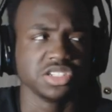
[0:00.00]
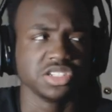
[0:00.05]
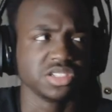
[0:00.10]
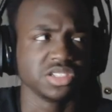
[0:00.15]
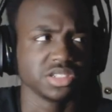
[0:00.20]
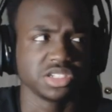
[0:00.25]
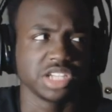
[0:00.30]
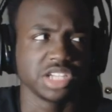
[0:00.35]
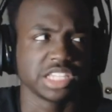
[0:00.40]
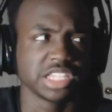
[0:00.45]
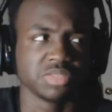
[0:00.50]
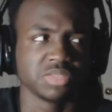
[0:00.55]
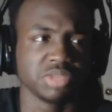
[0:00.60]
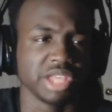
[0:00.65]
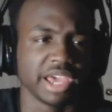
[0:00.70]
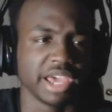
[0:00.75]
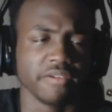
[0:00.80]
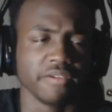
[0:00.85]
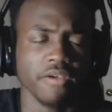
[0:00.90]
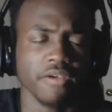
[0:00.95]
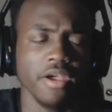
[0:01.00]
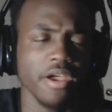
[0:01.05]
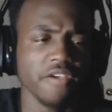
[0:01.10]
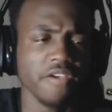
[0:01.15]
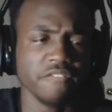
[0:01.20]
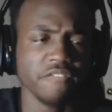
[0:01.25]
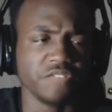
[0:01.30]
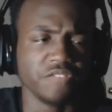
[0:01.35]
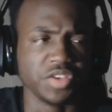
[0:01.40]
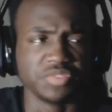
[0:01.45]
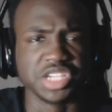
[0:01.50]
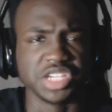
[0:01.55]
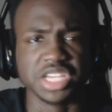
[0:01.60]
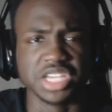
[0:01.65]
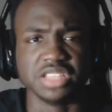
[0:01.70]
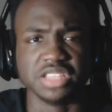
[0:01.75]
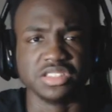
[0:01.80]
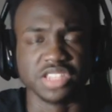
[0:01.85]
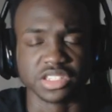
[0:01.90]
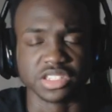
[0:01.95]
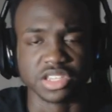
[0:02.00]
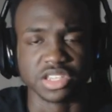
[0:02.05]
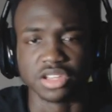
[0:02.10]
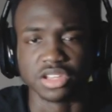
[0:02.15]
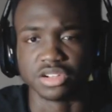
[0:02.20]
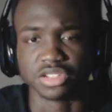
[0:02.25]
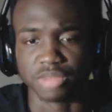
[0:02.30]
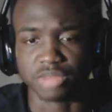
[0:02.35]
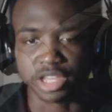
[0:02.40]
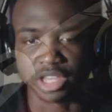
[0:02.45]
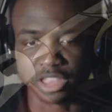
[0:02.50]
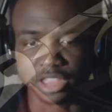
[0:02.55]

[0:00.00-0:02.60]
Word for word: She's she has to be like 15, 16 or